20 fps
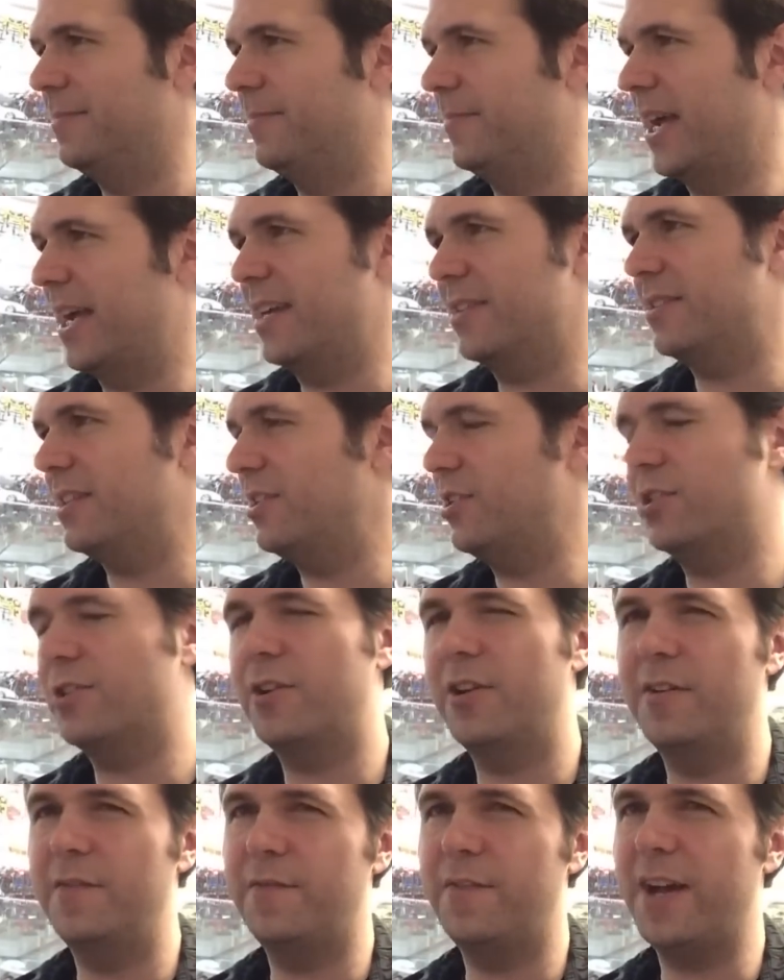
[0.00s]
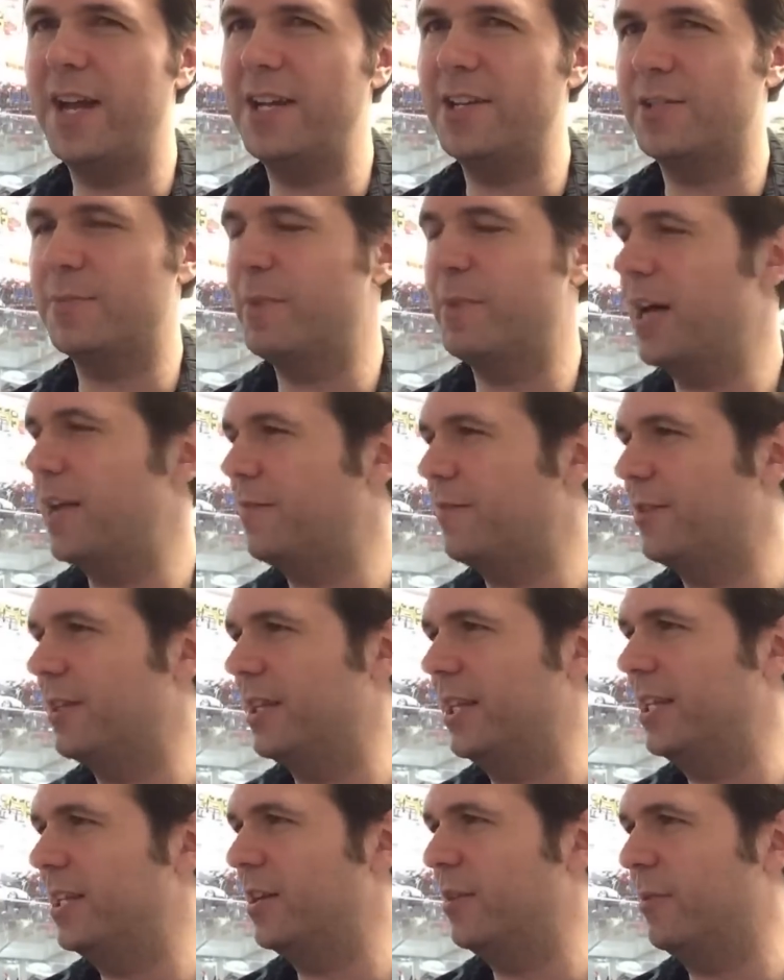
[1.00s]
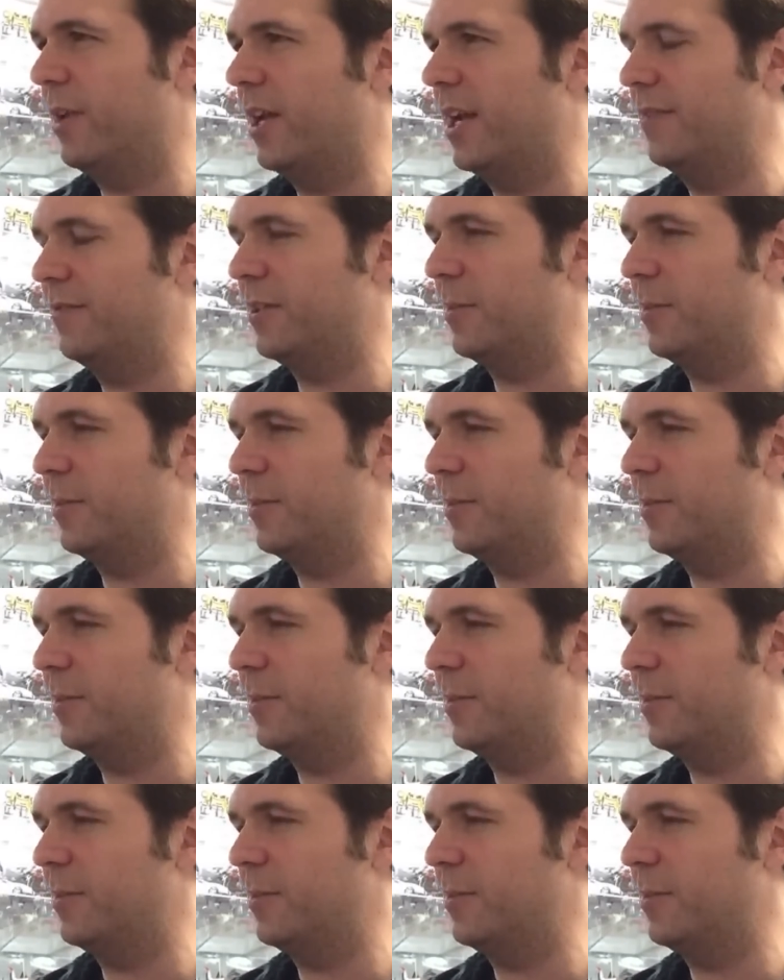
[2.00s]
I guess they just couldn't find a spot for it, and they didn't want to have